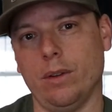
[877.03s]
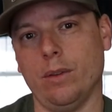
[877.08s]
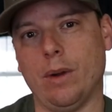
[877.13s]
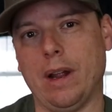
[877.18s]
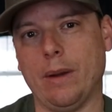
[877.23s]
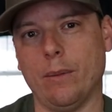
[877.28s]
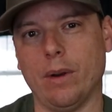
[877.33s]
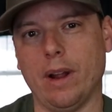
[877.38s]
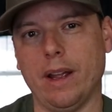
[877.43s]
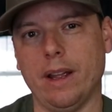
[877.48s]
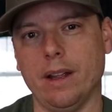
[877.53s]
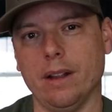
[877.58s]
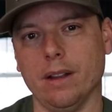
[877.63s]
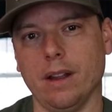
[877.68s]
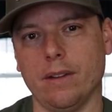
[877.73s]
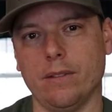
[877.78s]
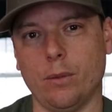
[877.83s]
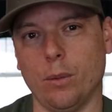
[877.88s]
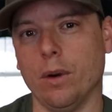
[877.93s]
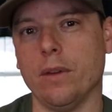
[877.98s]
like when I hit
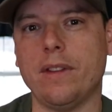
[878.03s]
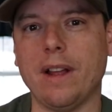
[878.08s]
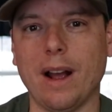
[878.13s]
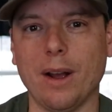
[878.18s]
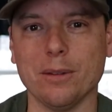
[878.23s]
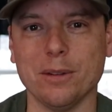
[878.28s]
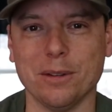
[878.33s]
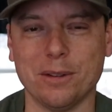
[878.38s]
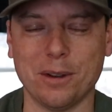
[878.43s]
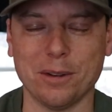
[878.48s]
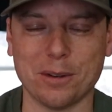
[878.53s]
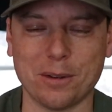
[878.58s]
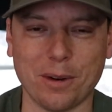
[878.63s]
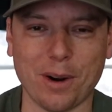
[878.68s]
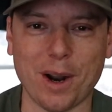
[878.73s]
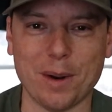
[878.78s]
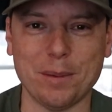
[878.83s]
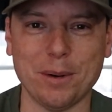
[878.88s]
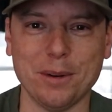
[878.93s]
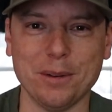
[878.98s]
like four thousand
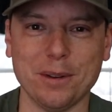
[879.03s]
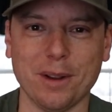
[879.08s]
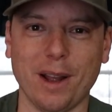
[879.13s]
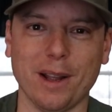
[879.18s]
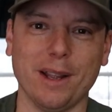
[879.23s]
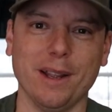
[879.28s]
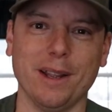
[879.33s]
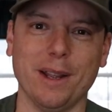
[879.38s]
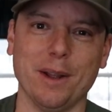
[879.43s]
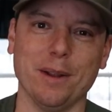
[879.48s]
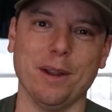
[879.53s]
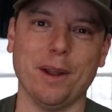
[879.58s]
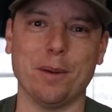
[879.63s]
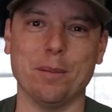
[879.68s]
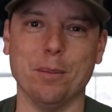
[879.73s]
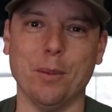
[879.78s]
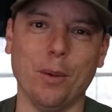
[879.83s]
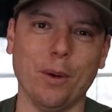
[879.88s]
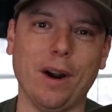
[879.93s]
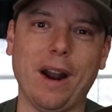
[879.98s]
subscribers, I can get
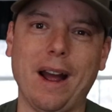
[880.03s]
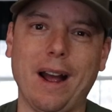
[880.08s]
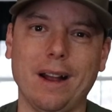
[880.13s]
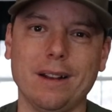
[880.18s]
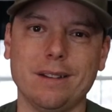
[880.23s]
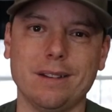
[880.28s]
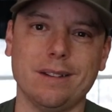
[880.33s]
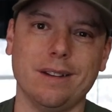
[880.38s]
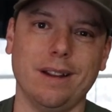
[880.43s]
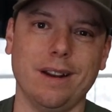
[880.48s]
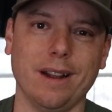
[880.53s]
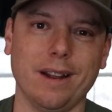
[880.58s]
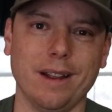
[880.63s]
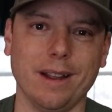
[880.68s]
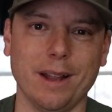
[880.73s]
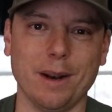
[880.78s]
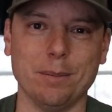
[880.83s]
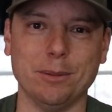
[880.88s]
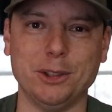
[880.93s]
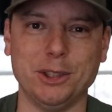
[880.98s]
like more hats and I
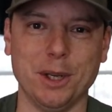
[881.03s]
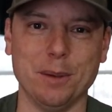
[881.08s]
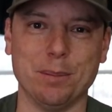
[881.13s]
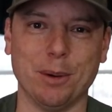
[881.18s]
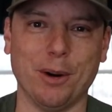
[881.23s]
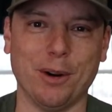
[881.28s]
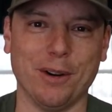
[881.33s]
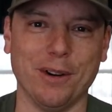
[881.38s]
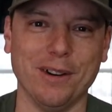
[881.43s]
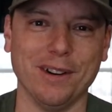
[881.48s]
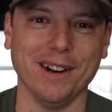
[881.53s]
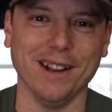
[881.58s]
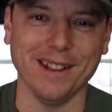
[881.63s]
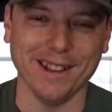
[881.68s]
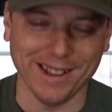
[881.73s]
can get them cheaper.